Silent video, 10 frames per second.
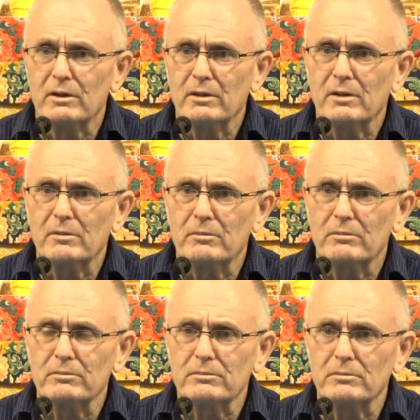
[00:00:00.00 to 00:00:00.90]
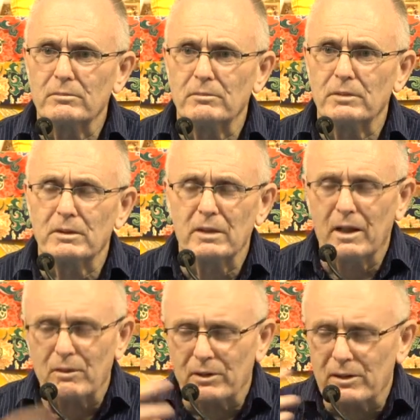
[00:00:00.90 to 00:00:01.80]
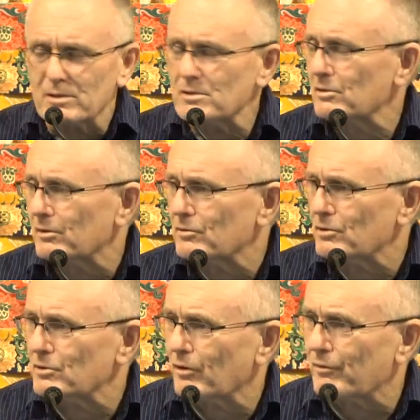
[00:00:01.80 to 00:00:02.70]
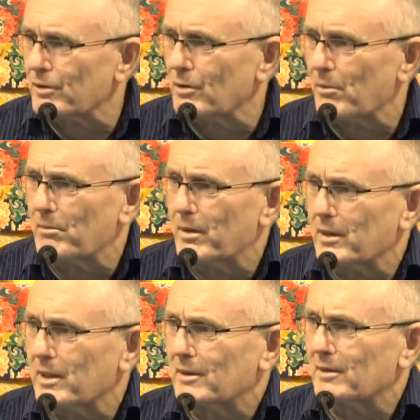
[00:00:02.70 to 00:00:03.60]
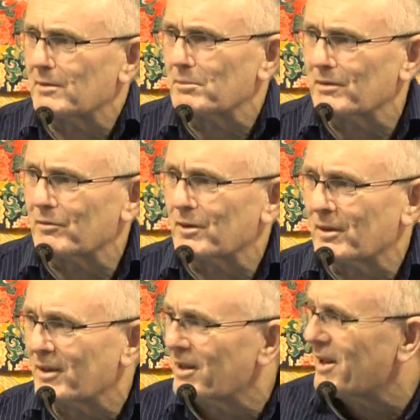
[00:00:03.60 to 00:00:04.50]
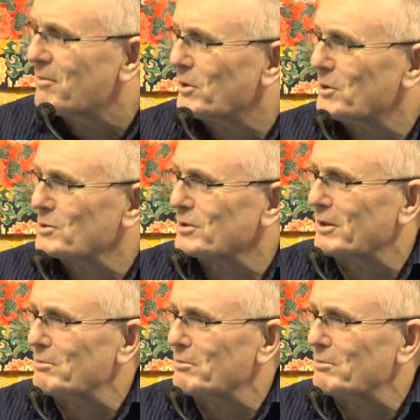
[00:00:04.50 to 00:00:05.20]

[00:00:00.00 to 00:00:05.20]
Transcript: But anyway, that's sort of just off the top of my head and a bit of a personal